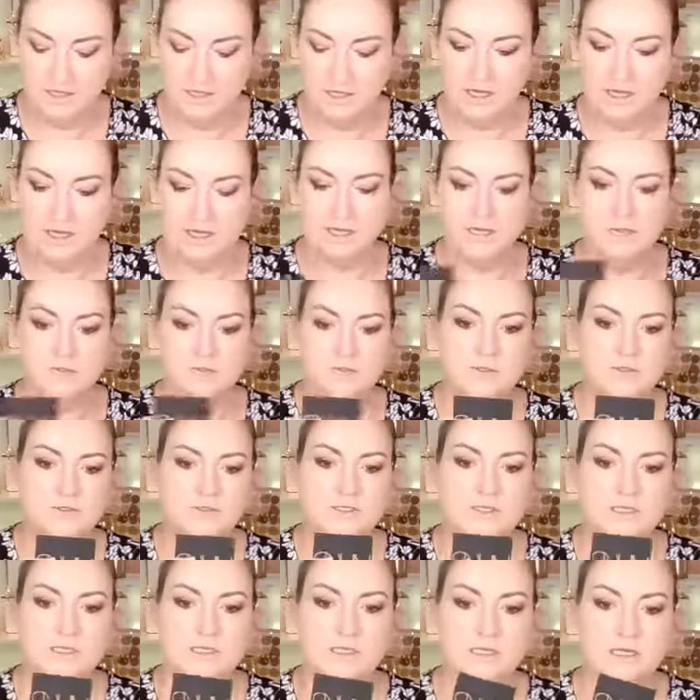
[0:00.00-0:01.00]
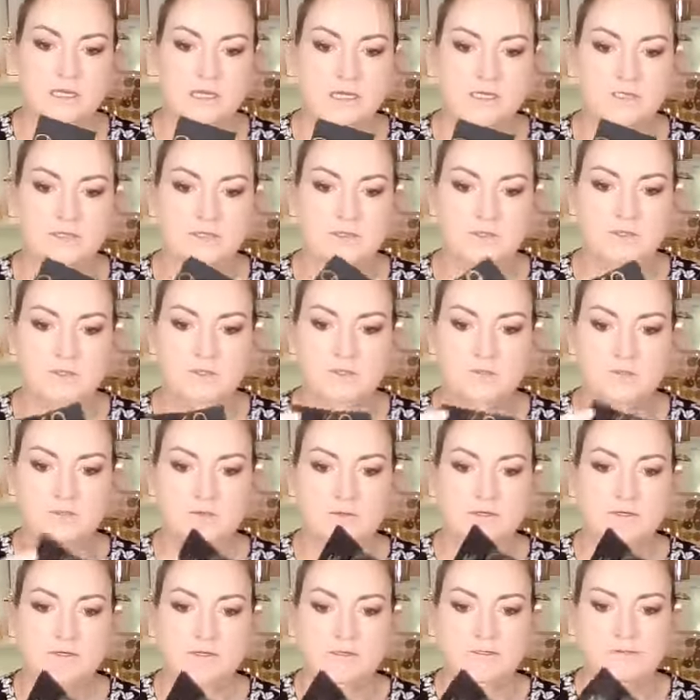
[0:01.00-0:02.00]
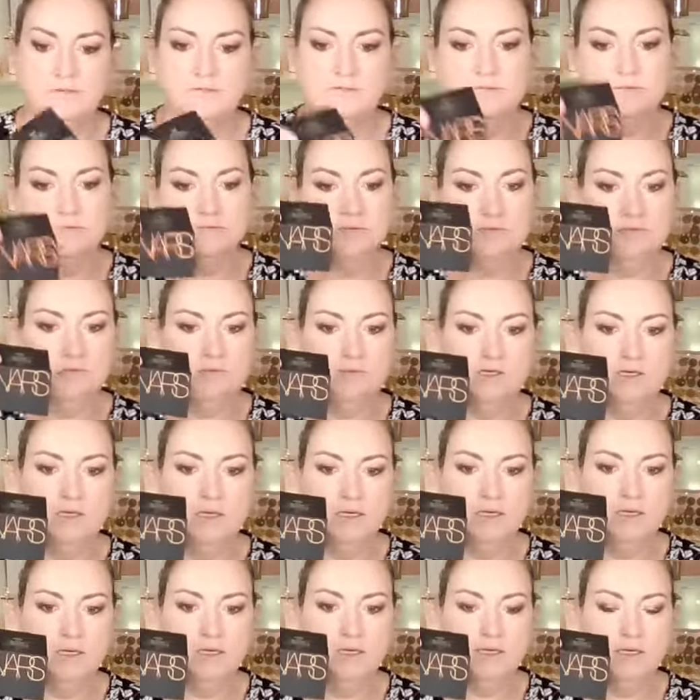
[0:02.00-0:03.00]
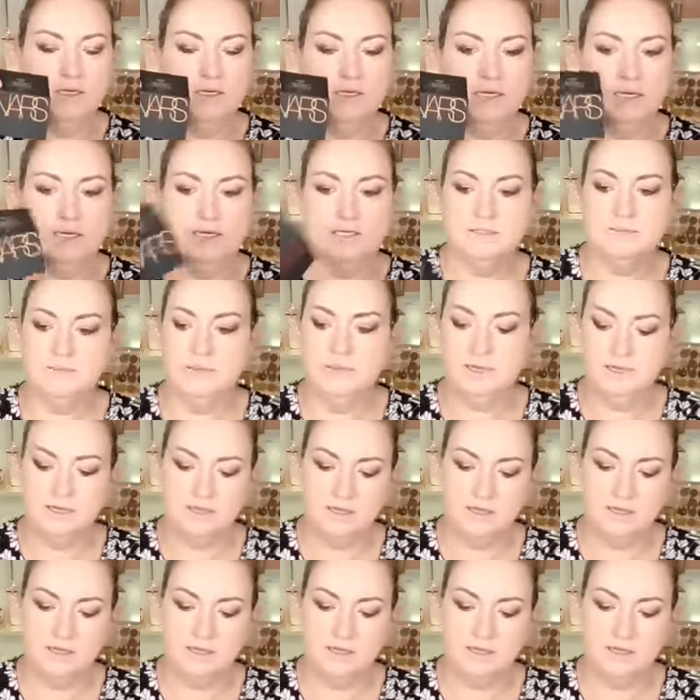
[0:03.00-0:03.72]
And I'm using a new NARS palette.